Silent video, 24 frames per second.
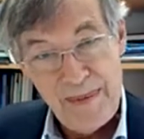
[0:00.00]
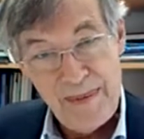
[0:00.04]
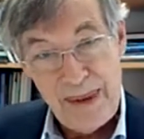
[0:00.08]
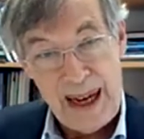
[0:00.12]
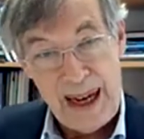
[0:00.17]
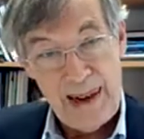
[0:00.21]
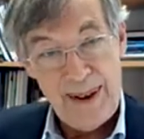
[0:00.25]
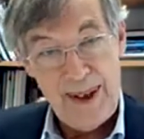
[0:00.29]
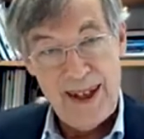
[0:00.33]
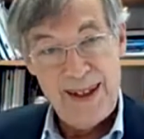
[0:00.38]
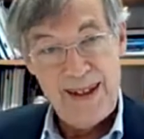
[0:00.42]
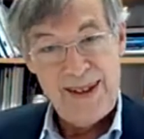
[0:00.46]

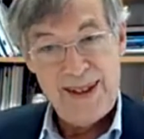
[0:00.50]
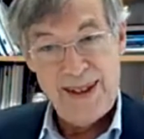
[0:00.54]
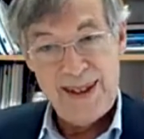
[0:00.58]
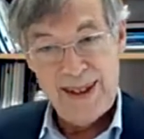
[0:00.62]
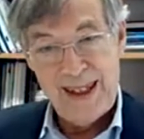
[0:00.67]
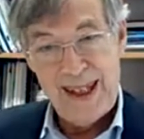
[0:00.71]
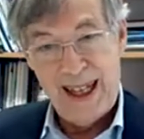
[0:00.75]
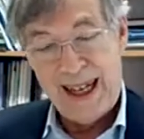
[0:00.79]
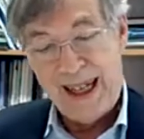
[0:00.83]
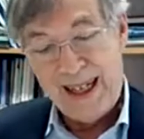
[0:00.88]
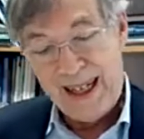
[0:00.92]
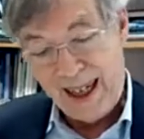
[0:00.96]
Paris,
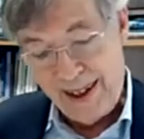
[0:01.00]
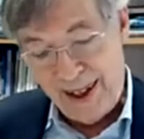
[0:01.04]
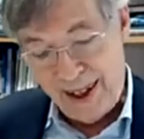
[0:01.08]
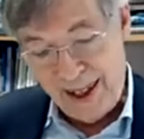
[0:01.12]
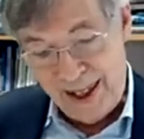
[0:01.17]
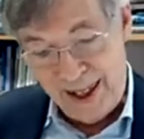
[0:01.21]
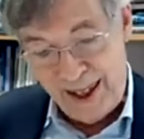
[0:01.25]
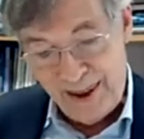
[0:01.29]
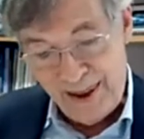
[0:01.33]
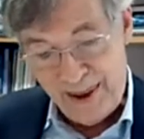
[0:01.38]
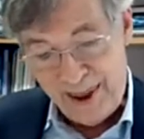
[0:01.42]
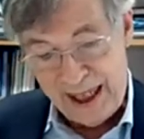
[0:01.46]
like other
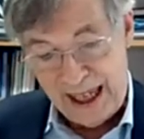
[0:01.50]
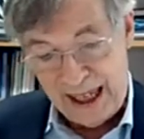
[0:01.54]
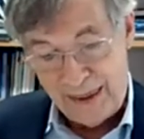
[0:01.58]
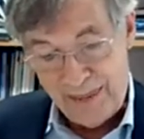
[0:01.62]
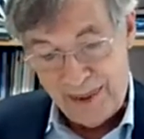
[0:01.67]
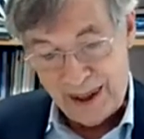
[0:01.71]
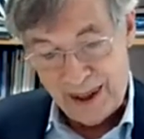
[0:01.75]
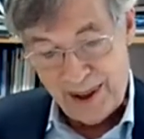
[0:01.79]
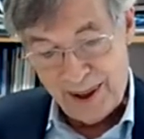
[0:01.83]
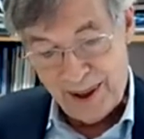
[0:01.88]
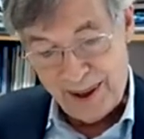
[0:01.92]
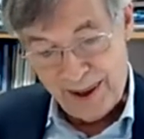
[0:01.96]
EU
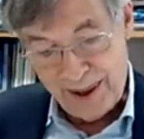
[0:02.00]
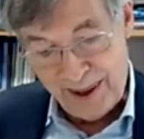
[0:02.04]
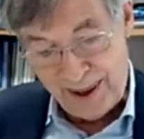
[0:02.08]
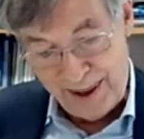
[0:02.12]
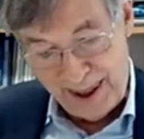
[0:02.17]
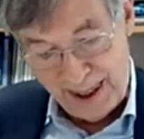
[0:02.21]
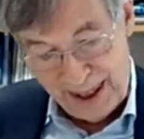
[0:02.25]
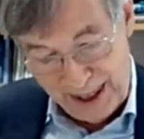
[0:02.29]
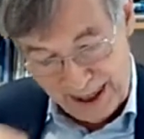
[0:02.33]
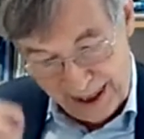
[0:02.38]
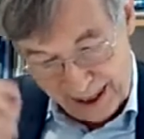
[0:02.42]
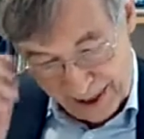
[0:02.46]

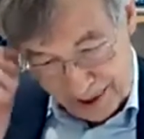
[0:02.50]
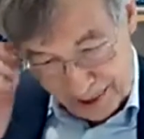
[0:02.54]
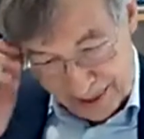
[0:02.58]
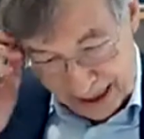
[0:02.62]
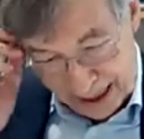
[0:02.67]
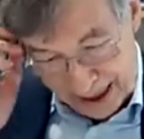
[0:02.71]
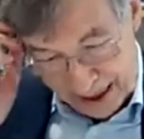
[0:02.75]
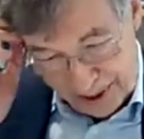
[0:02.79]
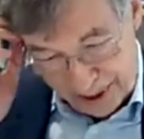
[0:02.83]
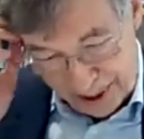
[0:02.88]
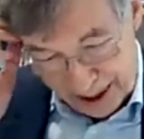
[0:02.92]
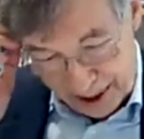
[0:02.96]
capitals, is the
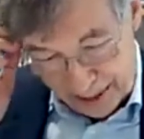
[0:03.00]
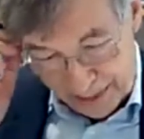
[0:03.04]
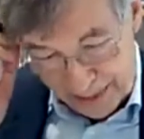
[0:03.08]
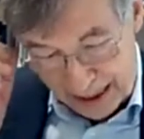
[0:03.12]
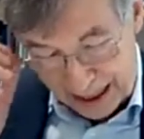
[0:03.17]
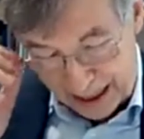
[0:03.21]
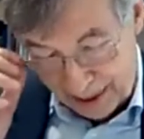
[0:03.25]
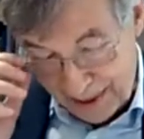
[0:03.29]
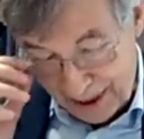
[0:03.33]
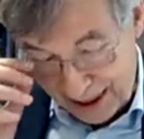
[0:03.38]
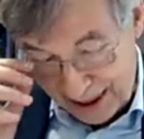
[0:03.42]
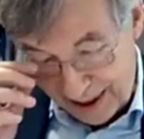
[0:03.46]
place where the
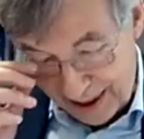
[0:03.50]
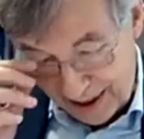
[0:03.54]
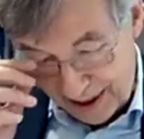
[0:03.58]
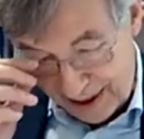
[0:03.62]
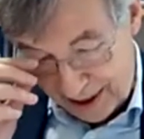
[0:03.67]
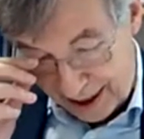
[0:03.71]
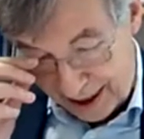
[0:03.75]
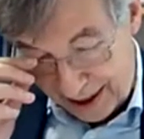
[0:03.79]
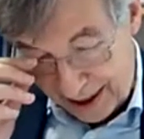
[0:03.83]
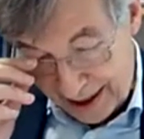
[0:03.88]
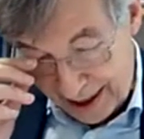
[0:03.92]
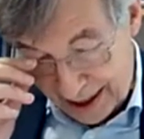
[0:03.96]

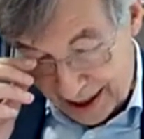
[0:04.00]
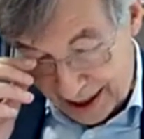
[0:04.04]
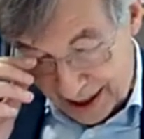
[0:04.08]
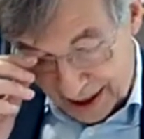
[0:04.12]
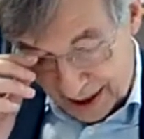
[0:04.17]
pragmatists are.